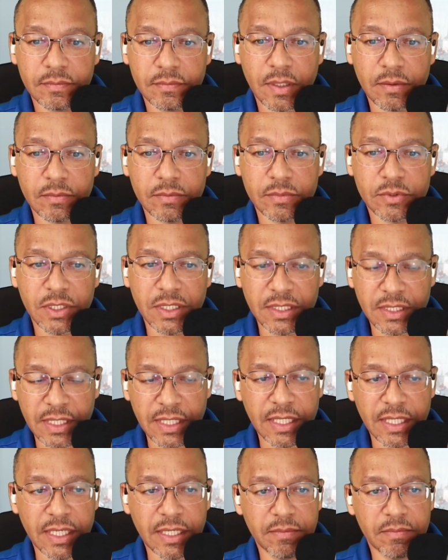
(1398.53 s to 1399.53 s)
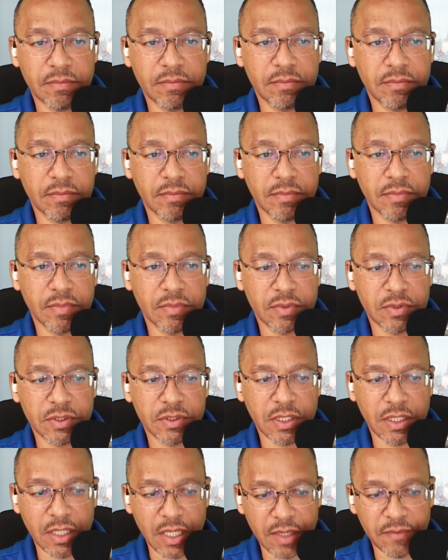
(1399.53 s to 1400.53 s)
She did it.
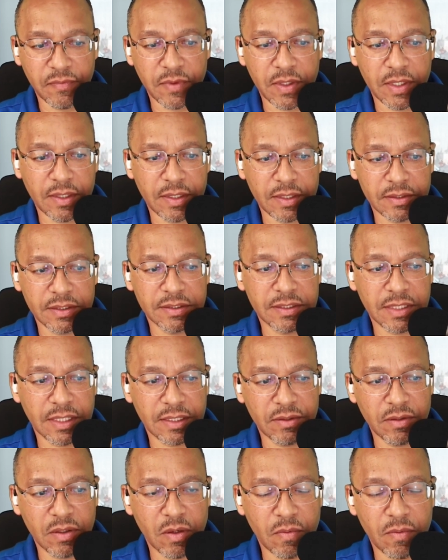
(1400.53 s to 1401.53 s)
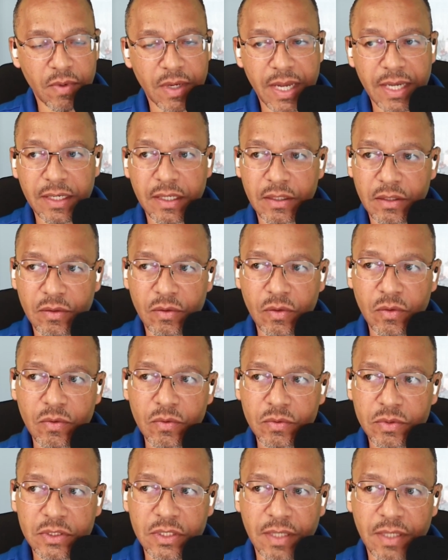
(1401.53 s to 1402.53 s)
She loved it. And she said, you know what? I could do
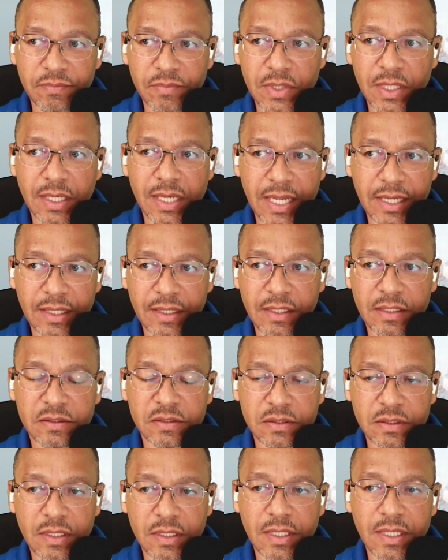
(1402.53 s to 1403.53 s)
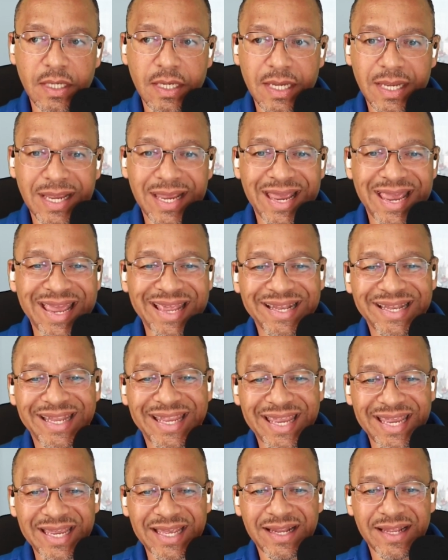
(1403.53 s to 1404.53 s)
something like this and
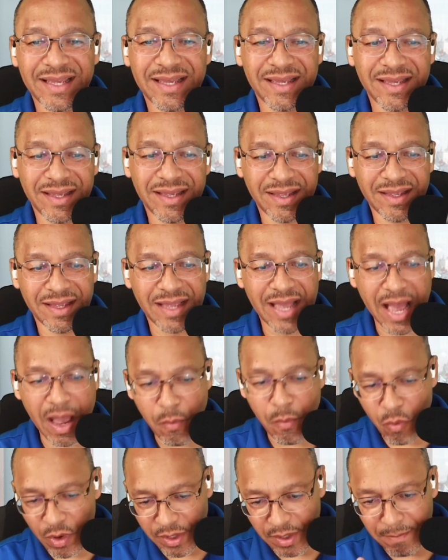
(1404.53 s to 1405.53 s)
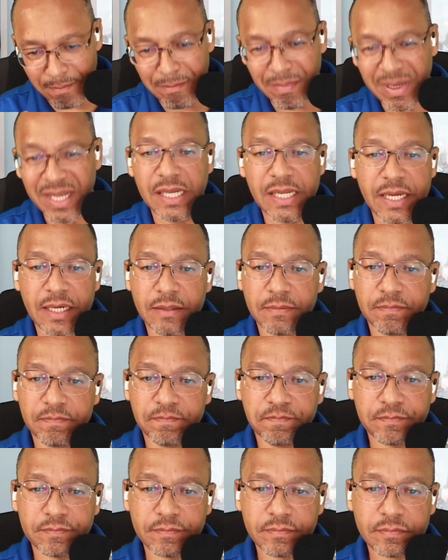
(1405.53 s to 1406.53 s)
I want 1 million
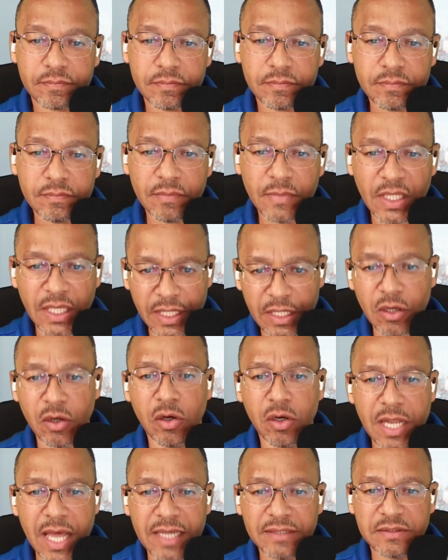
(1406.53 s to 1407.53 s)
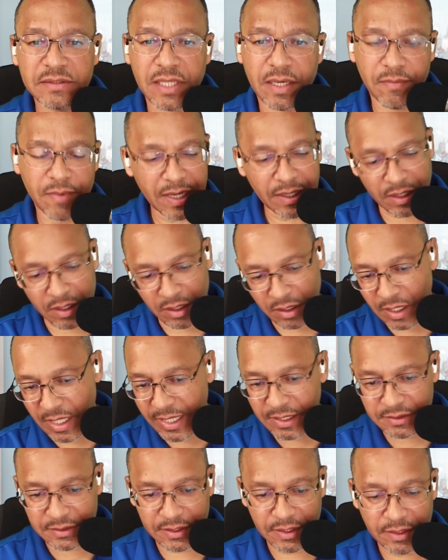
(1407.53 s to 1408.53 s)
in her lifetime, right? Her
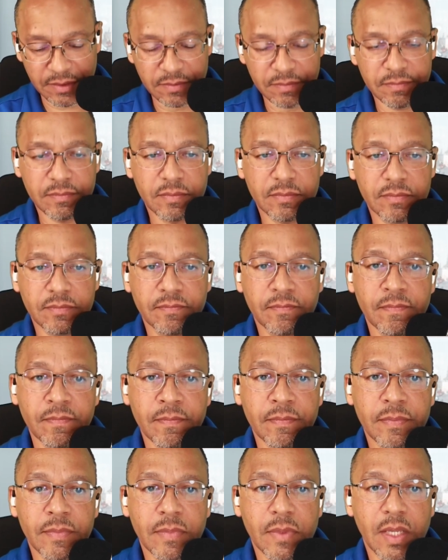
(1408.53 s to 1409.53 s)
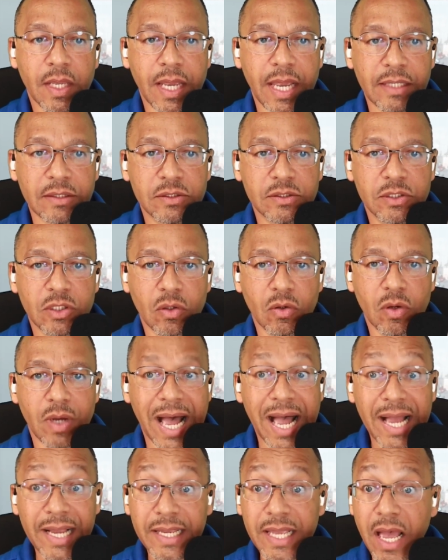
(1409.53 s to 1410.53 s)
legacy. And so
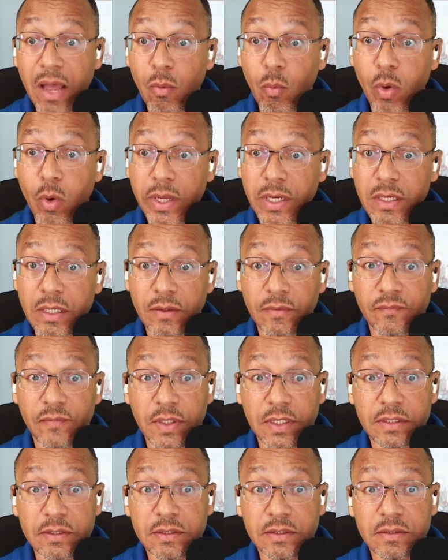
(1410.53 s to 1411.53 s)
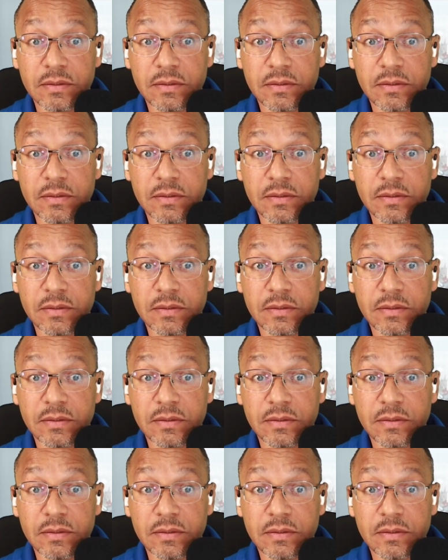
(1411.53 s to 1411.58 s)
I got wind of this